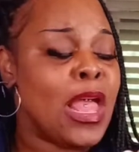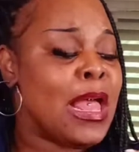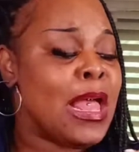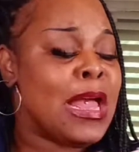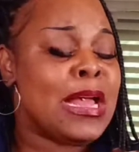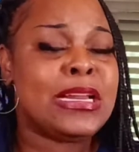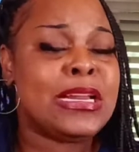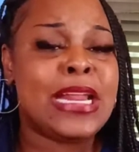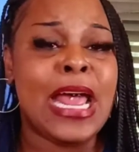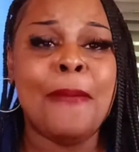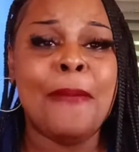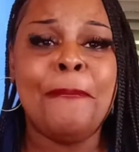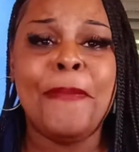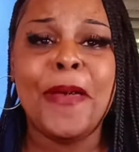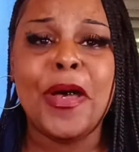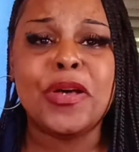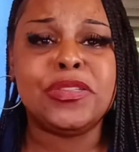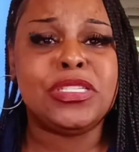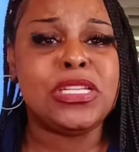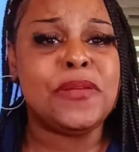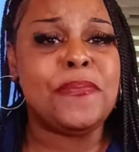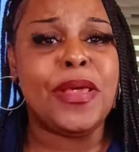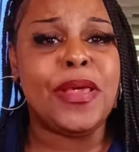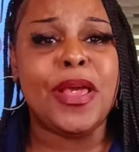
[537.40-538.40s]
That
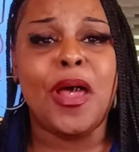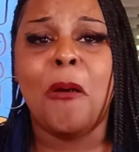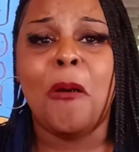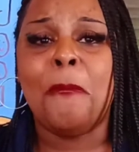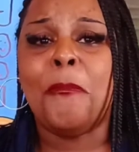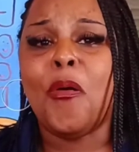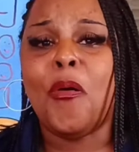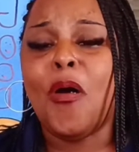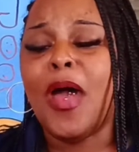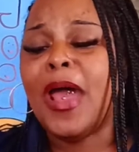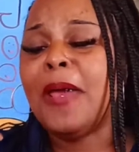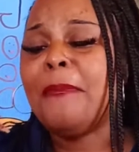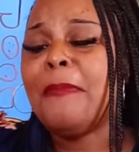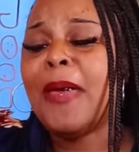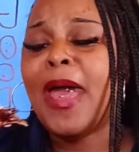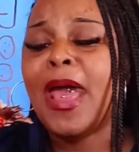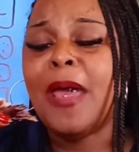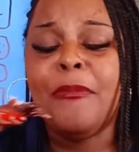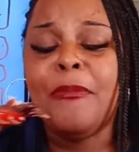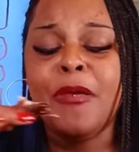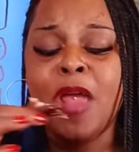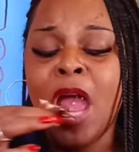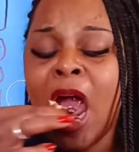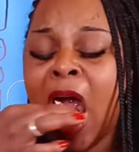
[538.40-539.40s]
Pepsi be on point,
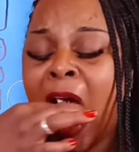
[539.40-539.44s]
baby.